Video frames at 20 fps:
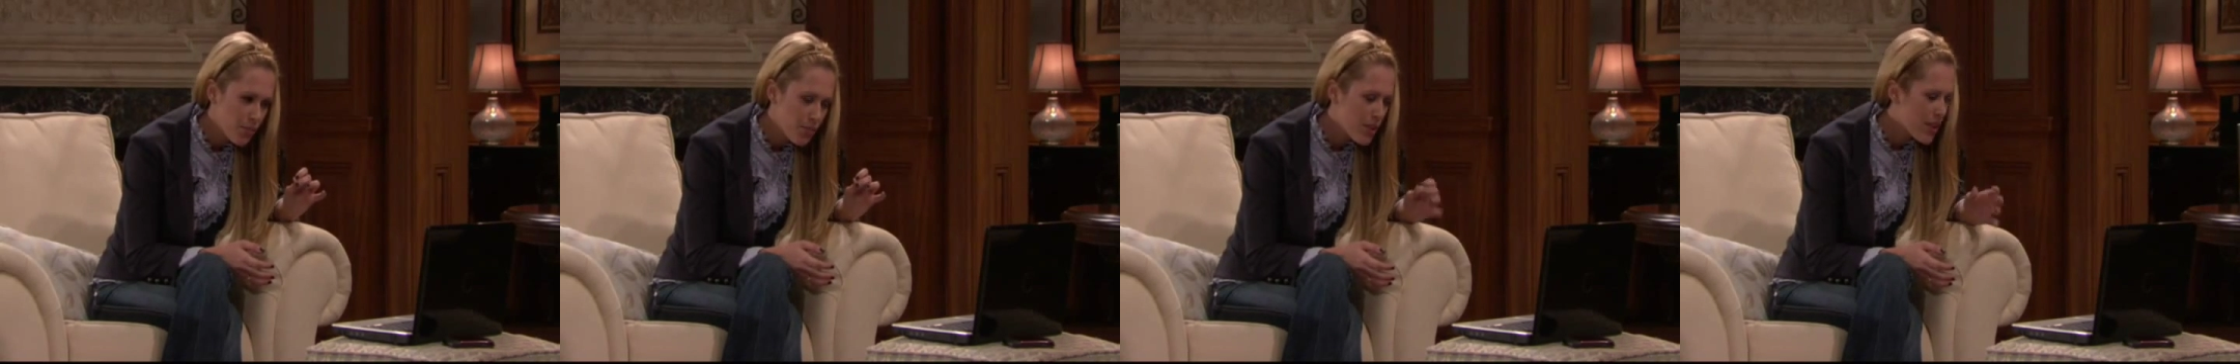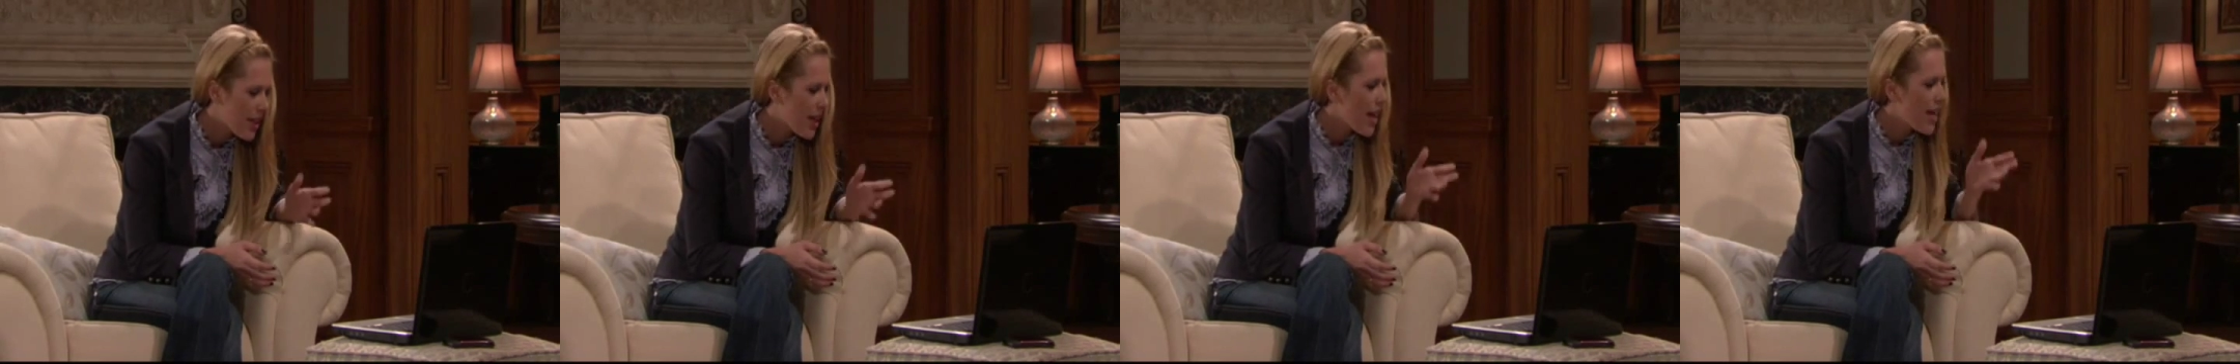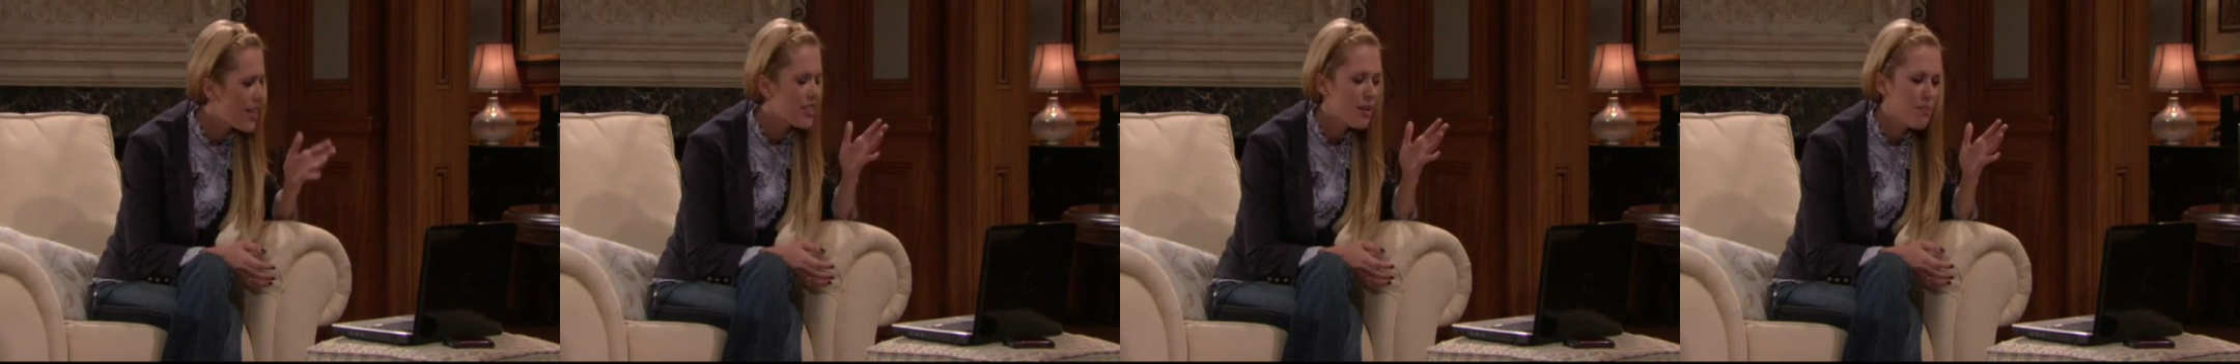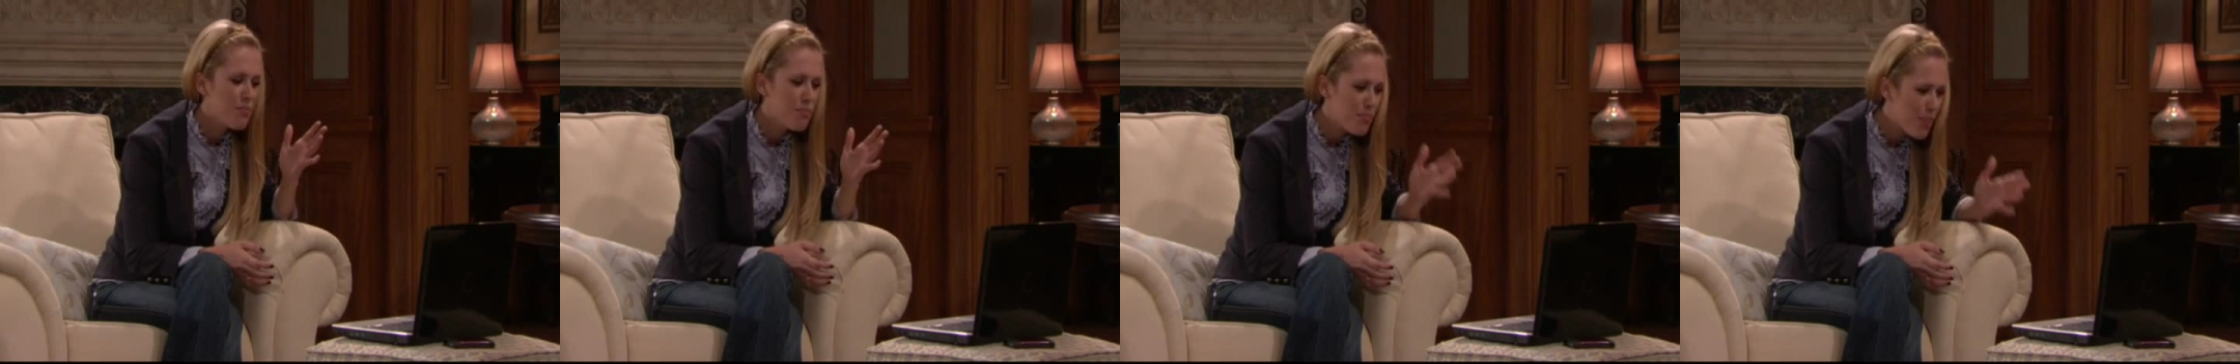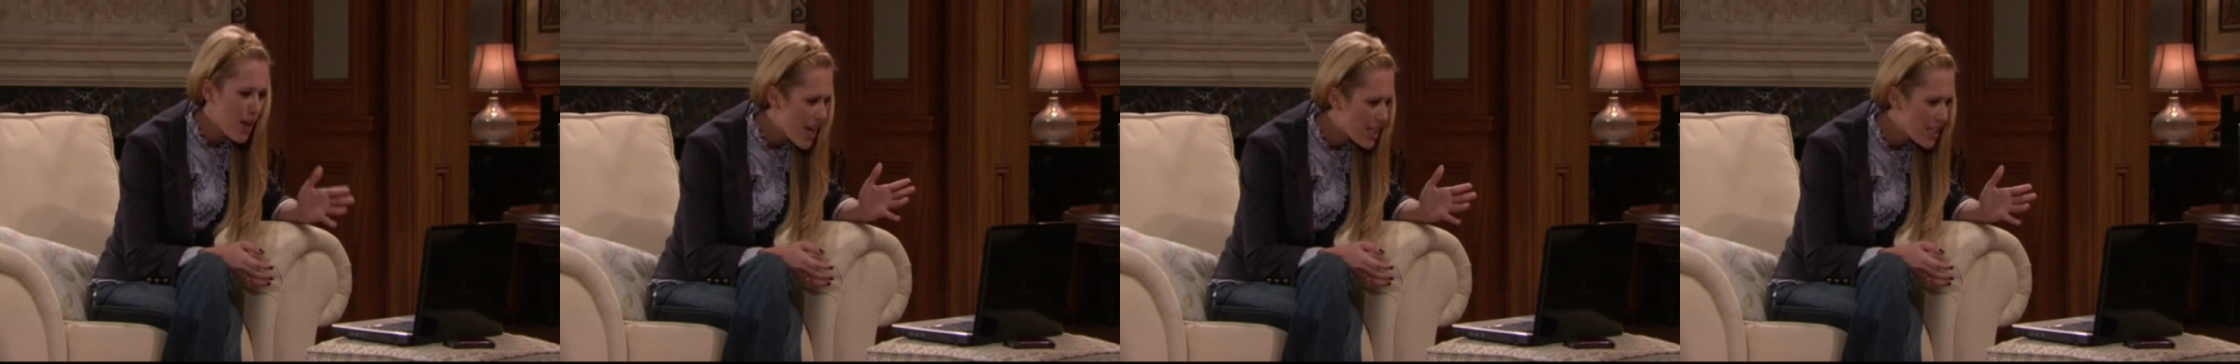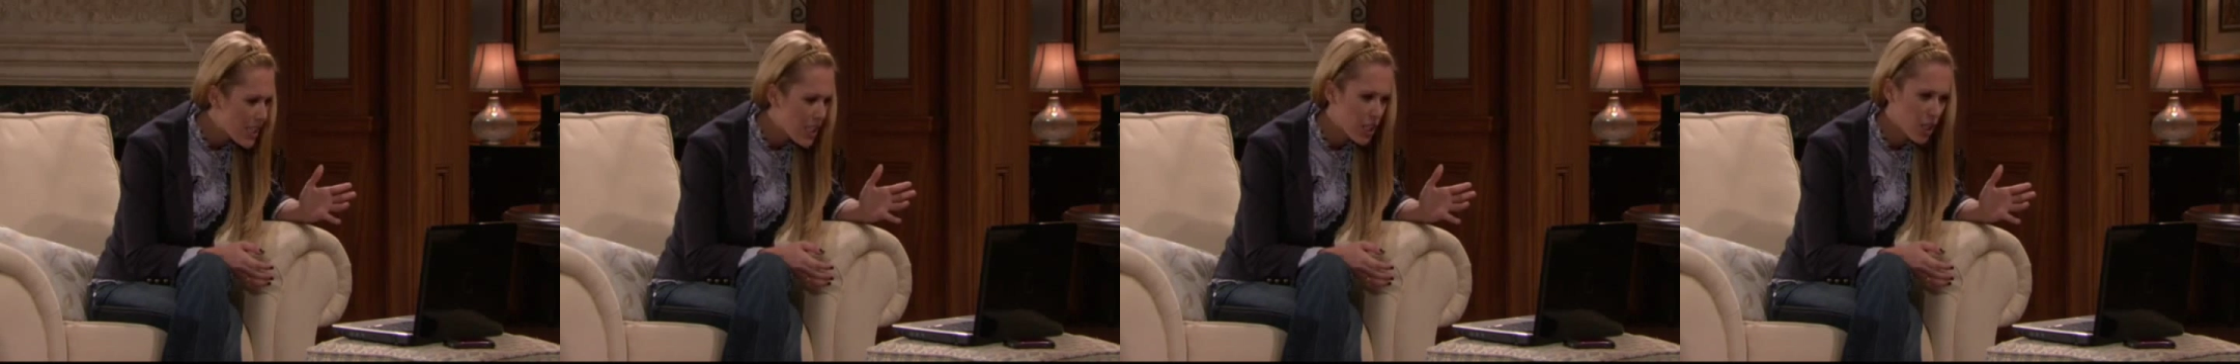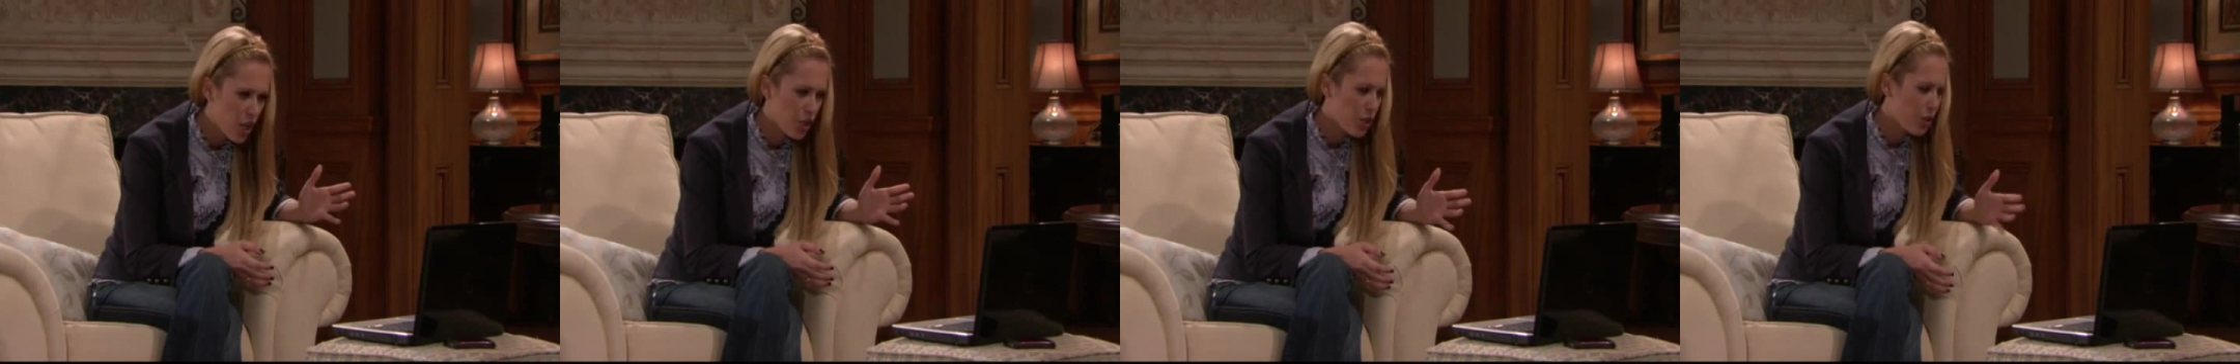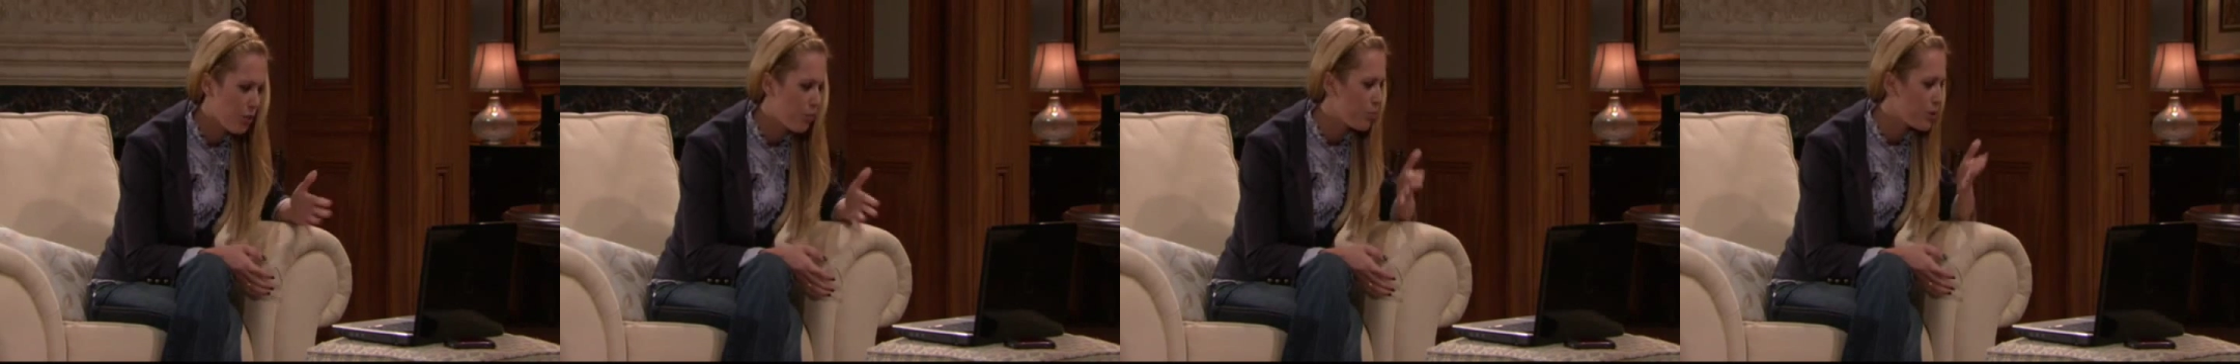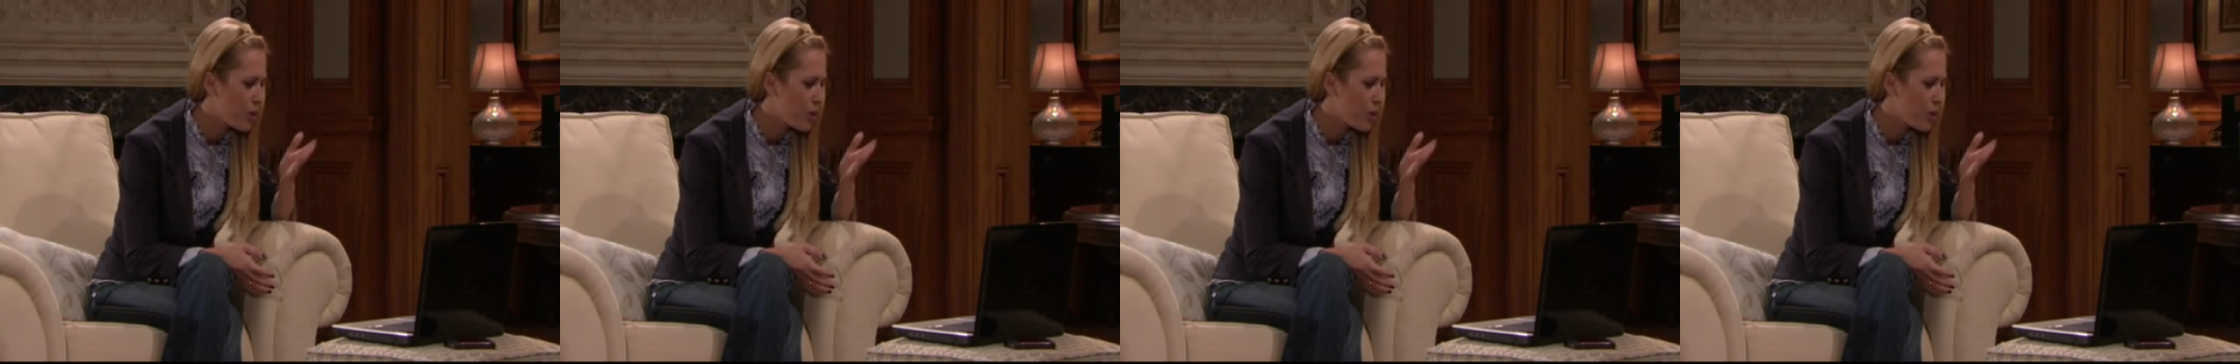but they end up bailing on you,